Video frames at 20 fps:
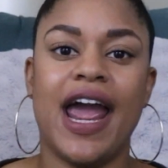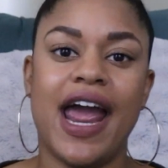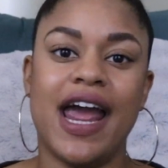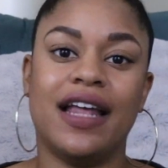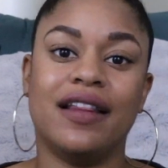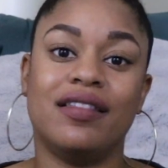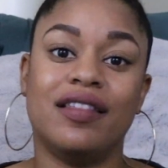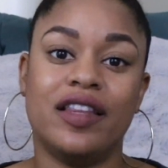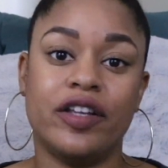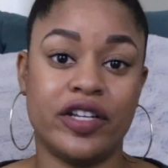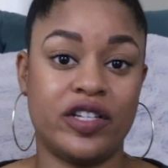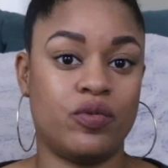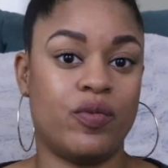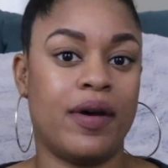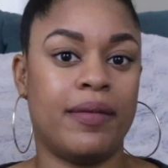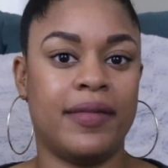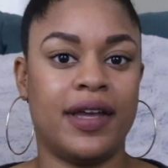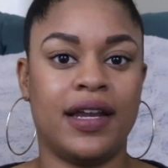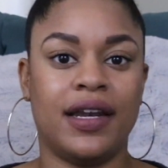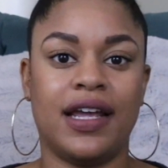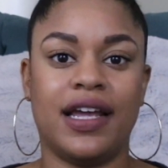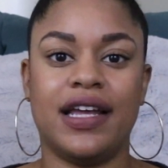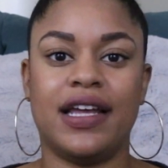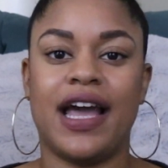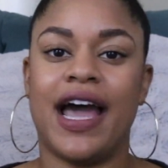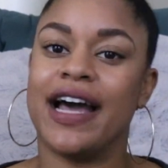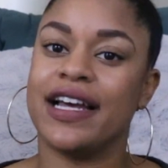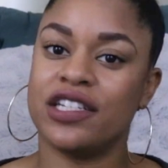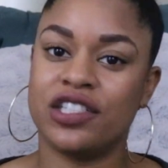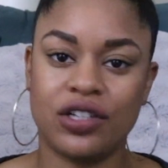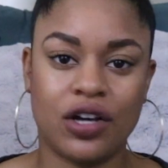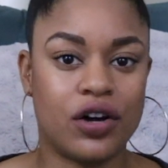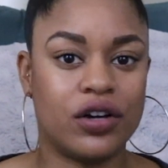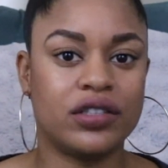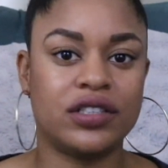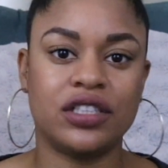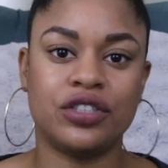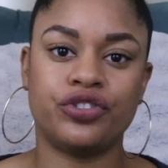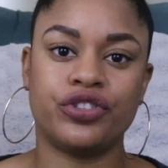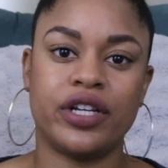and this woman has
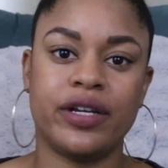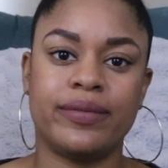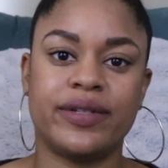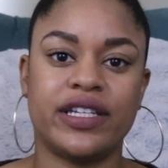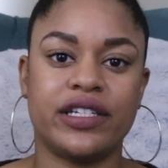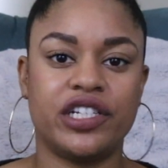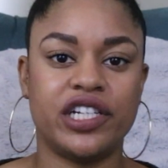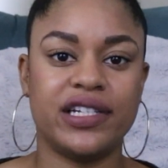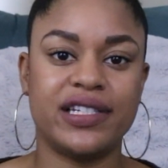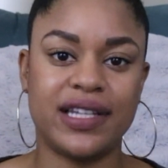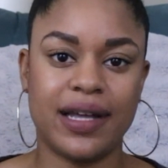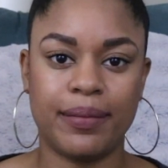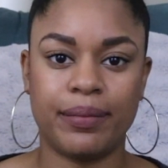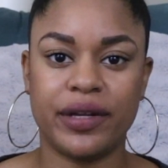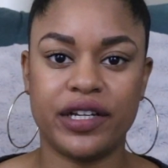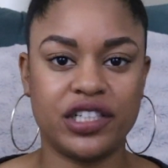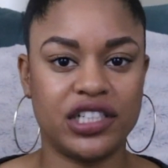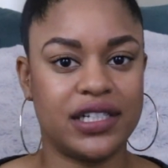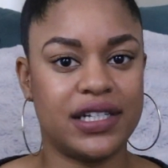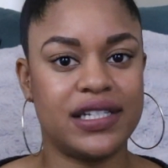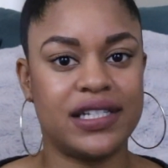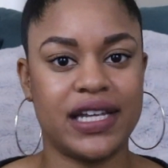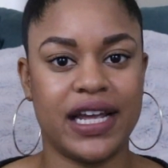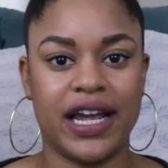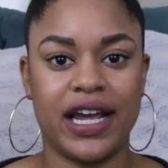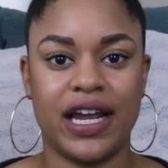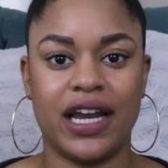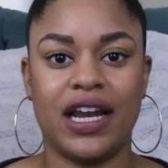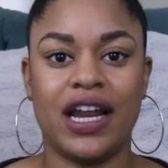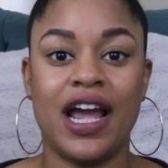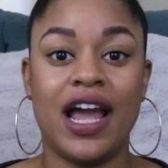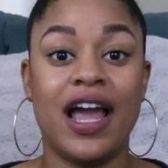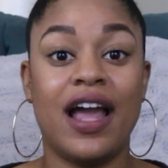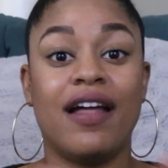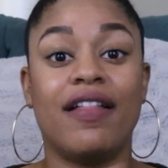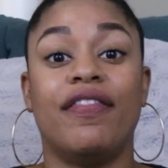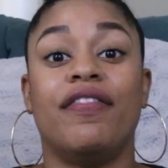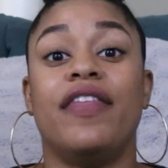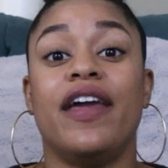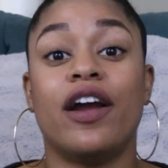goals and dreams and she's ambitious, and
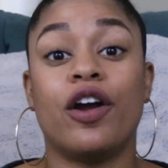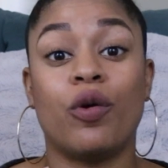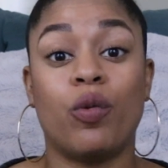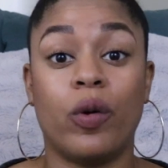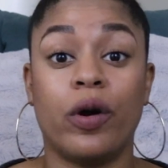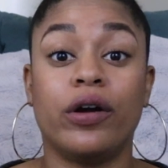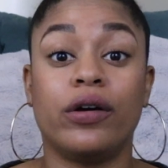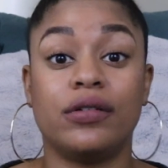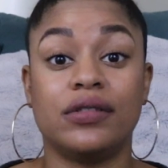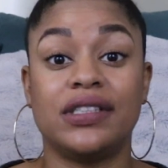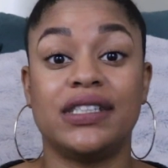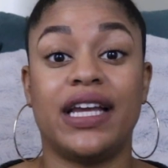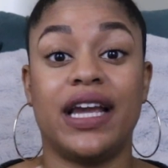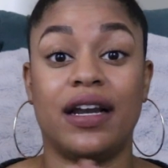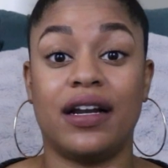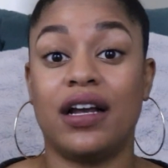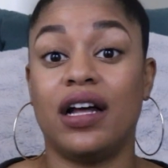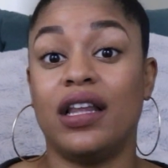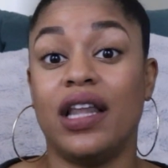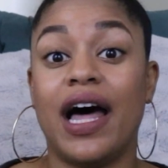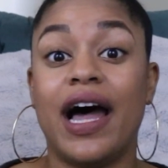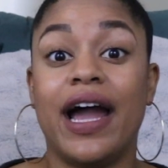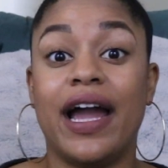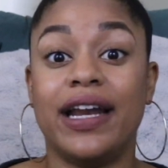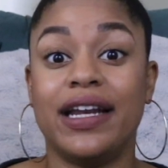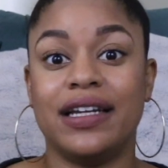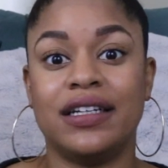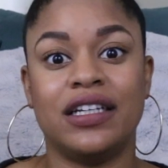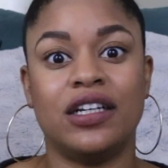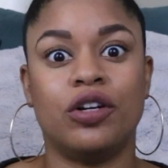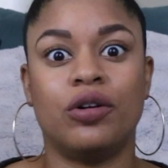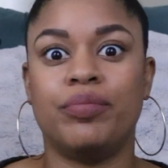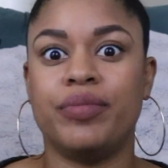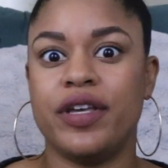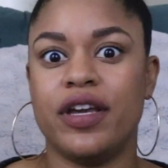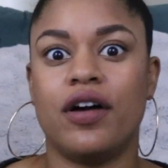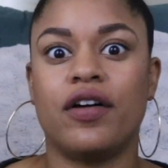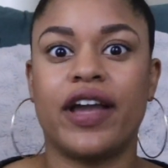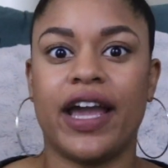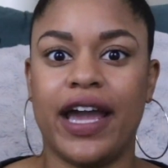their worlds can collide and it'll
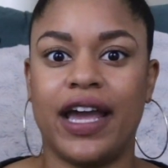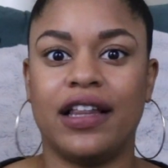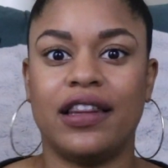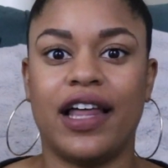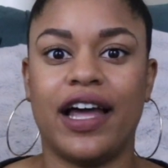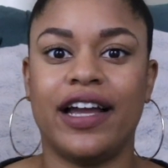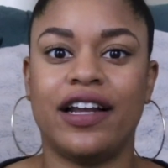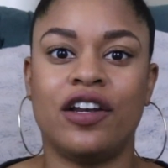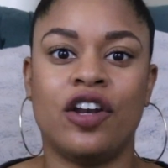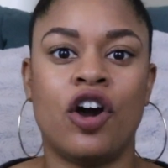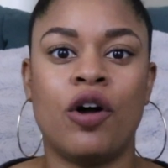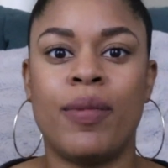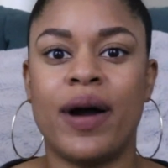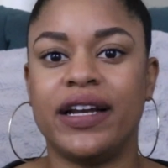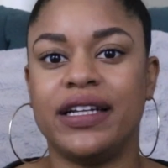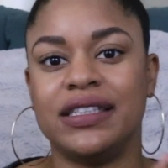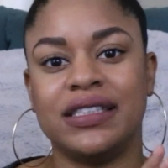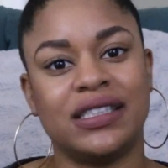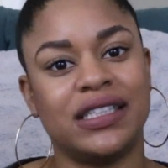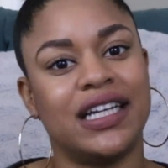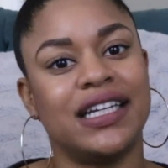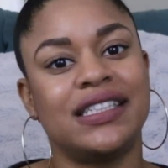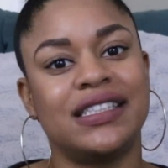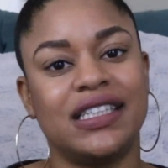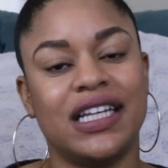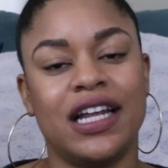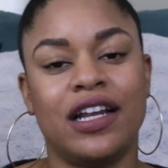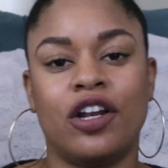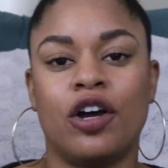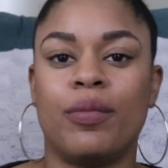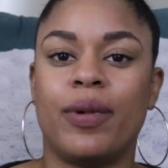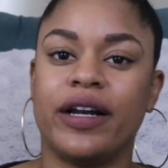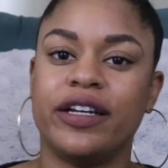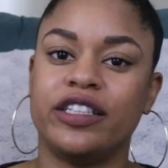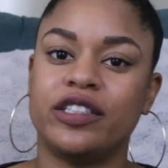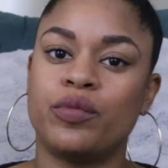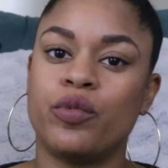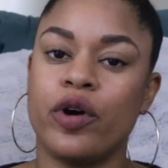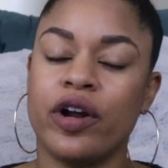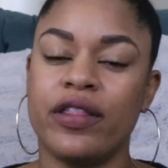be okay. Like, nobody's less than,
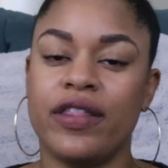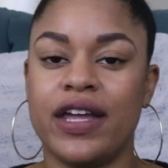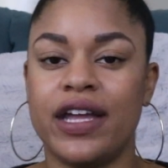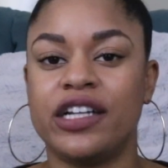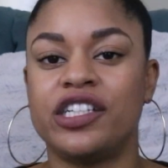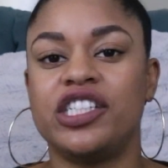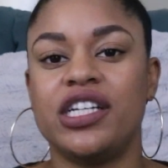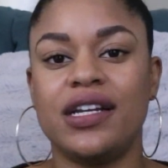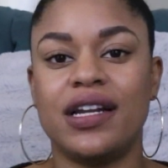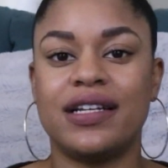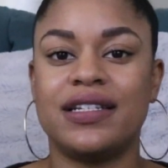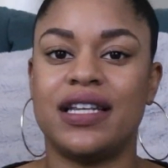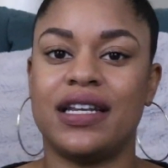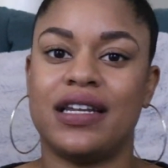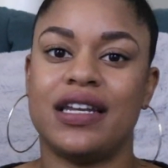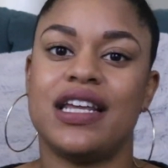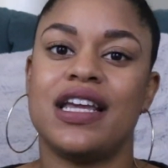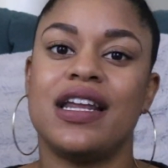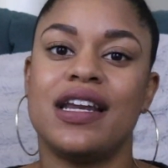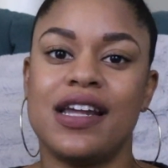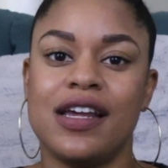nobody's more than. She doesn't need